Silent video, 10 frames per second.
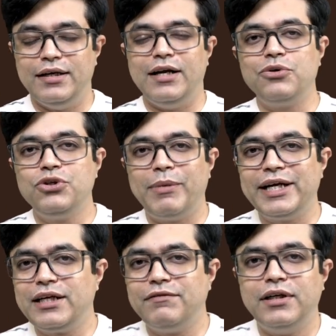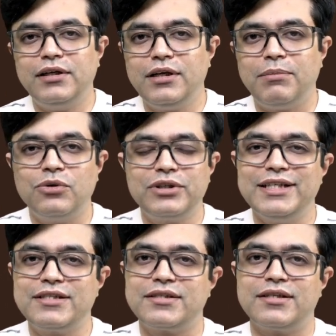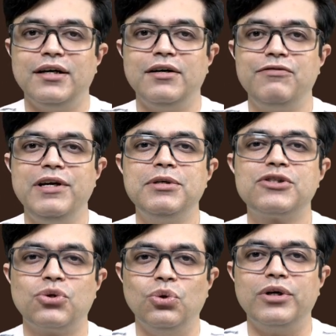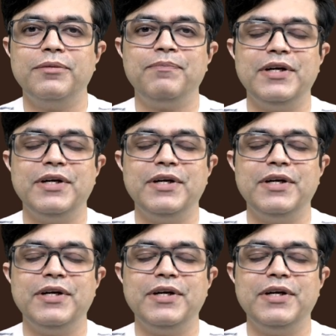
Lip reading: Now you might have heard about this famous quote.